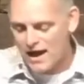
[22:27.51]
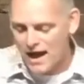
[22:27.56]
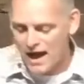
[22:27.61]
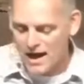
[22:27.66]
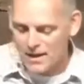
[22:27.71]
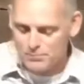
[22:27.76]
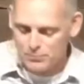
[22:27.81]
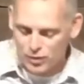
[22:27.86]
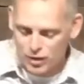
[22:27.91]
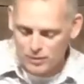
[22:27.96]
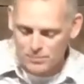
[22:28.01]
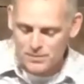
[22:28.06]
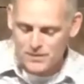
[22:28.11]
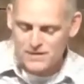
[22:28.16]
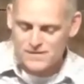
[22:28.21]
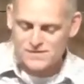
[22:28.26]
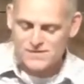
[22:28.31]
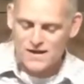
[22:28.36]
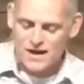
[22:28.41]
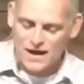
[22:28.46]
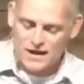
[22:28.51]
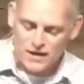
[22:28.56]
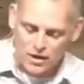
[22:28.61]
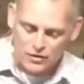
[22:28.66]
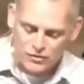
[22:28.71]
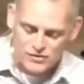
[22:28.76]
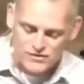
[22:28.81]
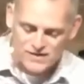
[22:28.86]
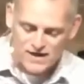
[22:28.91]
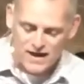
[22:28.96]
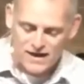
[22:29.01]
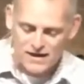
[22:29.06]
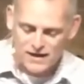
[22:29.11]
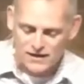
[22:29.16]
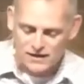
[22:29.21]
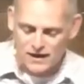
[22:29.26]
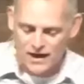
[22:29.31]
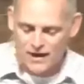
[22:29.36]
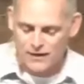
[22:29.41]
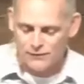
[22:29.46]
and purpose and understanding
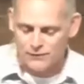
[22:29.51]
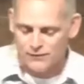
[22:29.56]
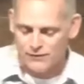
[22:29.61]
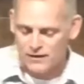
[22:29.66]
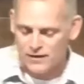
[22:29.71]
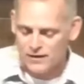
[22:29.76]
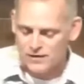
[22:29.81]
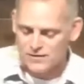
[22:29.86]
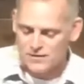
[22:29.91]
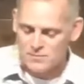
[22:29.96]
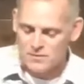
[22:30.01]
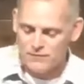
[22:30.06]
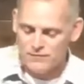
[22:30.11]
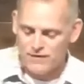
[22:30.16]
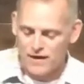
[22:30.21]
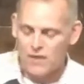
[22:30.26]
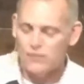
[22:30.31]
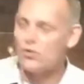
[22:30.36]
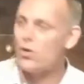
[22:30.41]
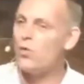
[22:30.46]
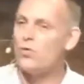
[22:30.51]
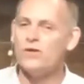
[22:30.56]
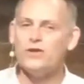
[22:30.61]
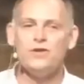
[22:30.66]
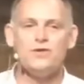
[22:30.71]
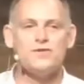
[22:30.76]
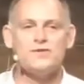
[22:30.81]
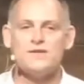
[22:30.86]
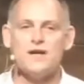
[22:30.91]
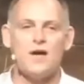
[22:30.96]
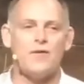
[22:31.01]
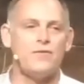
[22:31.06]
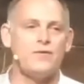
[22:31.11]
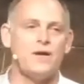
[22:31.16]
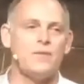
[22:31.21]
in life to be found only in yourself.